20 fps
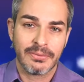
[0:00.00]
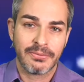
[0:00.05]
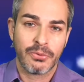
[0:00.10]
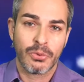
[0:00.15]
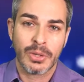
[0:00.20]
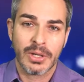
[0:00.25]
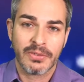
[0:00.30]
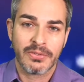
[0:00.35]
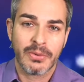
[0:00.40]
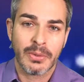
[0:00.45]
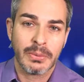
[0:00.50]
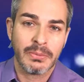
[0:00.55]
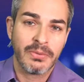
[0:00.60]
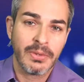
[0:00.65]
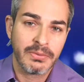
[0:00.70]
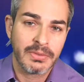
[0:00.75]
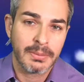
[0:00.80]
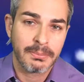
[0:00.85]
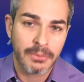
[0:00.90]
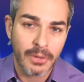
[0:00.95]
Ford
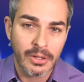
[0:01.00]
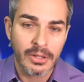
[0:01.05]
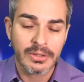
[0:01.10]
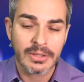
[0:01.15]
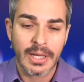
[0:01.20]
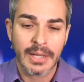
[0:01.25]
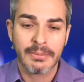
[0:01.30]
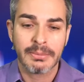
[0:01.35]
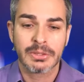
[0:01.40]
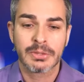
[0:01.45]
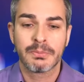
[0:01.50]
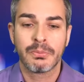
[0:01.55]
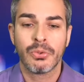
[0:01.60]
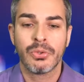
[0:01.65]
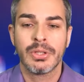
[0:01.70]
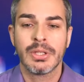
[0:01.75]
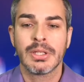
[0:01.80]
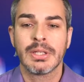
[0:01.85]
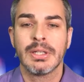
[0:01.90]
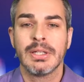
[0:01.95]
F-150 prototype is
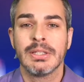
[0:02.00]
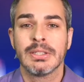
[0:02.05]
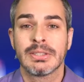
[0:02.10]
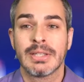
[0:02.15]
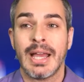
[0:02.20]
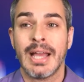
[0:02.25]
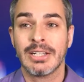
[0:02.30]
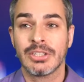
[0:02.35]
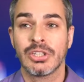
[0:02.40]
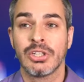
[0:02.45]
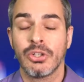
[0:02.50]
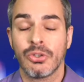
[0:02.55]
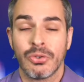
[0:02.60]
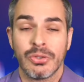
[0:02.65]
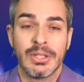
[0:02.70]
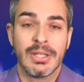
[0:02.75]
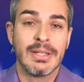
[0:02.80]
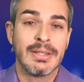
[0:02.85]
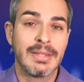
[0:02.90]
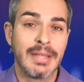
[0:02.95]
pulling is actually
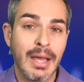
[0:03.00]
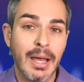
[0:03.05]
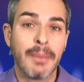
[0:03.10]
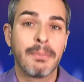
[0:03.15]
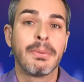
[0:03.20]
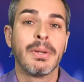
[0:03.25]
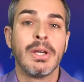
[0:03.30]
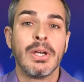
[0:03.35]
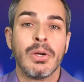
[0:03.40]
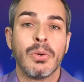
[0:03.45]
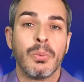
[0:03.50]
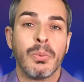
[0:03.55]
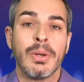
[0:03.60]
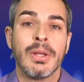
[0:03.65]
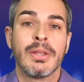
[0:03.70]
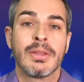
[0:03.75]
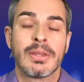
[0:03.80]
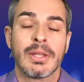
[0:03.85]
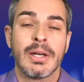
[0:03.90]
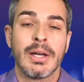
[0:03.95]
going to end up
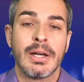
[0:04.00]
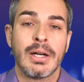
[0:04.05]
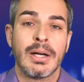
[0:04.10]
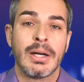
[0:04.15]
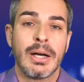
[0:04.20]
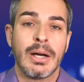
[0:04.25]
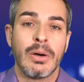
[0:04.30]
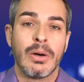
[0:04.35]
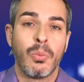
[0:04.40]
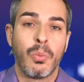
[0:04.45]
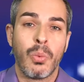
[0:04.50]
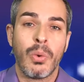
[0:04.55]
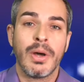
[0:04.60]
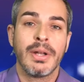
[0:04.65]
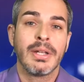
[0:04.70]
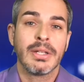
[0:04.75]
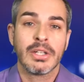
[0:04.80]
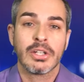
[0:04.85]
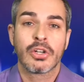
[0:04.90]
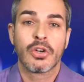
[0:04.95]
with a
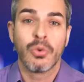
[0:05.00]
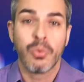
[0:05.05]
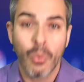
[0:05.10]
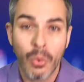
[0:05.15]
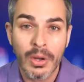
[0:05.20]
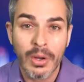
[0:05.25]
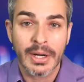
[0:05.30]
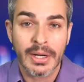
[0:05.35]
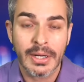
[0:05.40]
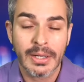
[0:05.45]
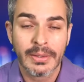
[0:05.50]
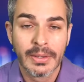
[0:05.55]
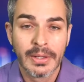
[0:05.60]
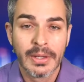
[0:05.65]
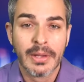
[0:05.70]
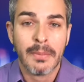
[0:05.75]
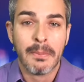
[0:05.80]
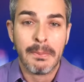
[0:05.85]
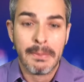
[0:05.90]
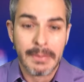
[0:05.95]
1.25
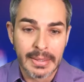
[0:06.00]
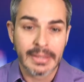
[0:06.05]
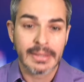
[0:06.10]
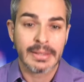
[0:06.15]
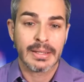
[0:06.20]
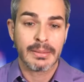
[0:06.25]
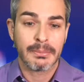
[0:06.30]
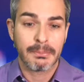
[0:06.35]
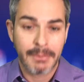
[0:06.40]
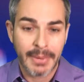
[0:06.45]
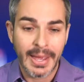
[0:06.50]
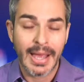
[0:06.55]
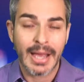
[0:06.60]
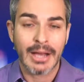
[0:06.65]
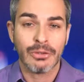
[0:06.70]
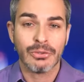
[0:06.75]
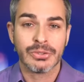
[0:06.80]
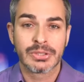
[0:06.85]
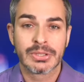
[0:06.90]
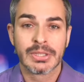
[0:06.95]
million
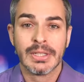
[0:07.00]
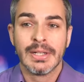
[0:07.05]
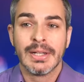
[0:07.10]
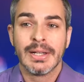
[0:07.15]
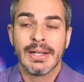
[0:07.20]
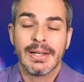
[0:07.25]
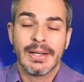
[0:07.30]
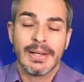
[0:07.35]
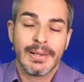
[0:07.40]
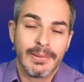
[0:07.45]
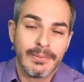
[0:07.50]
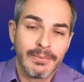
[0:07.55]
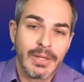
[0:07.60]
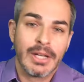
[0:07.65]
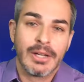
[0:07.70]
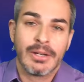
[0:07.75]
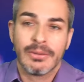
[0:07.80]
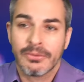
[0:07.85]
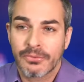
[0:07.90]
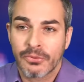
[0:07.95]
pounds.
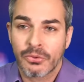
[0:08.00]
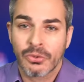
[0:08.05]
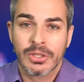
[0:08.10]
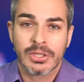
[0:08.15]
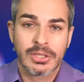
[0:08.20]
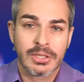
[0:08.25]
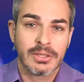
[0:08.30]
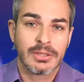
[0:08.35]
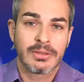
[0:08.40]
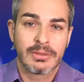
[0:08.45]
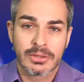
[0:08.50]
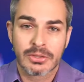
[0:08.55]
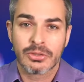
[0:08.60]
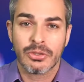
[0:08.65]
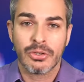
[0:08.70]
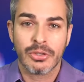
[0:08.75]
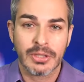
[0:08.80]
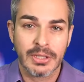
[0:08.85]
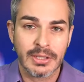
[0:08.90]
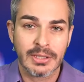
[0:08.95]
Now, of course, it's
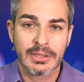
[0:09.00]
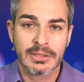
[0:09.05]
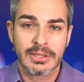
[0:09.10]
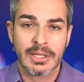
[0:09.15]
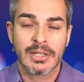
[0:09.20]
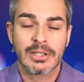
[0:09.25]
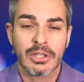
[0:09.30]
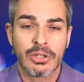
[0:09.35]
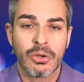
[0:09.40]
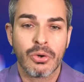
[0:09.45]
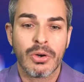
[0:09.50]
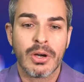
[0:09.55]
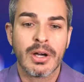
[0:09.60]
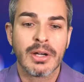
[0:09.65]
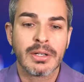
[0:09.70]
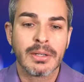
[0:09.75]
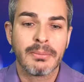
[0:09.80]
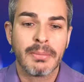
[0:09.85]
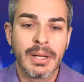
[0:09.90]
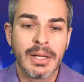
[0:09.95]
not going to exactly go
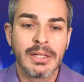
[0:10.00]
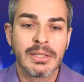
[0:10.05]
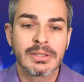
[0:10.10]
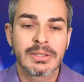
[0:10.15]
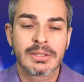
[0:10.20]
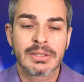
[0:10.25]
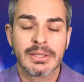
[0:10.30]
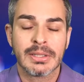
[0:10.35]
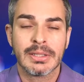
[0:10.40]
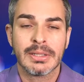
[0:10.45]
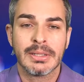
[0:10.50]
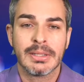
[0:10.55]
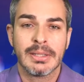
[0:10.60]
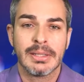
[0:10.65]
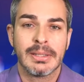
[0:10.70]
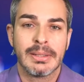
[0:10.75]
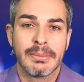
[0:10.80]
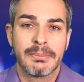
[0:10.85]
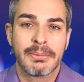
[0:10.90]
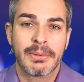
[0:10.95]
100 miles
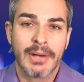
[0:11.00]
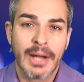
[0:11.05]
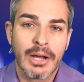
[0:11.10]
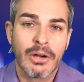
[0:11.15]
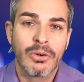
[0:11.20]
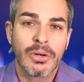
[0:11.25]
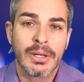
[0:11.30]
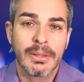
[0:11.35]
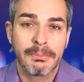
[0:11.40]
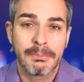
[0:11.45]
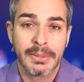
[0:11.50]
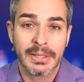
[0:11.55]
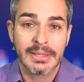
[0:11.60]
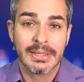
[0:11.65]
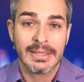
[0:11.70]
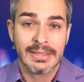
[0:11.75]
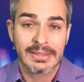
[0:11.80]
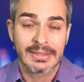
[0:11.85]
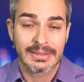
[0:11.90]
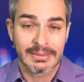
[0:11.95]
per hour,
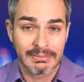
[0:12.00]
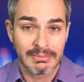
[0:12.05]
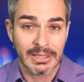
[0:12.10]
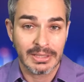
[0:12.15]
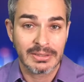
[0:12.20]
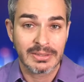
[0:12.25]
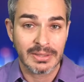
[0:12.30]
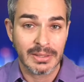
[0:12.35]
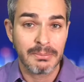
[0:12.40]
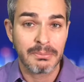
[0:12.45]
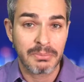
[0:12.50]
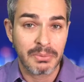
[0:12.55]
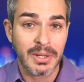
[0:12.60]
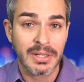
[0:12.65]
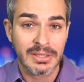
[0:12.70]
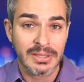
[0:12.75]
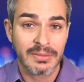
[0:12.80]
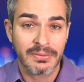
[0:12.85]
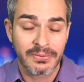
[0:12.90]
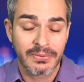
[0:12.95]
but it's
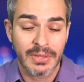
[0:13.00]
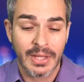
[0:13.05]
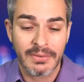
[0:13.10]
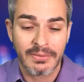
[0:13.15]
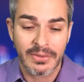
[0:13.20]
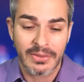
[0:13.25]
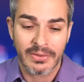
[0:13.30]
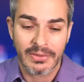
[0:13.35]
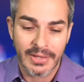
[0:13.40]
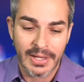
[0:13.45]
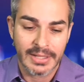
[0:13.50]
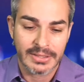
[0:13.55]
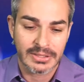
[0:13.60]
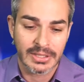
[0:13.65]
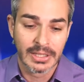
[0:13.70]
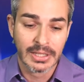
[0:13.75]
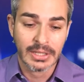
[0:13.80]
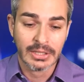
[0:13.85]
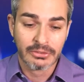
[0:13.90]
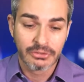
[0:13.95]
impressive
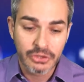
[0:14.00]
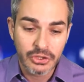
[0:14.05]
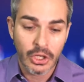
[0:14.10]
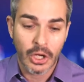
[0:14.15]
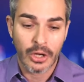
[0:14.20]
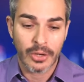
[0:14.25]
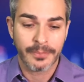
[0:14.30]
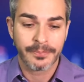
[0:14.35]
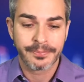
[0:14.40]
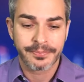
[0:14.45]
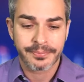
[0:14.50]
nevertheless. So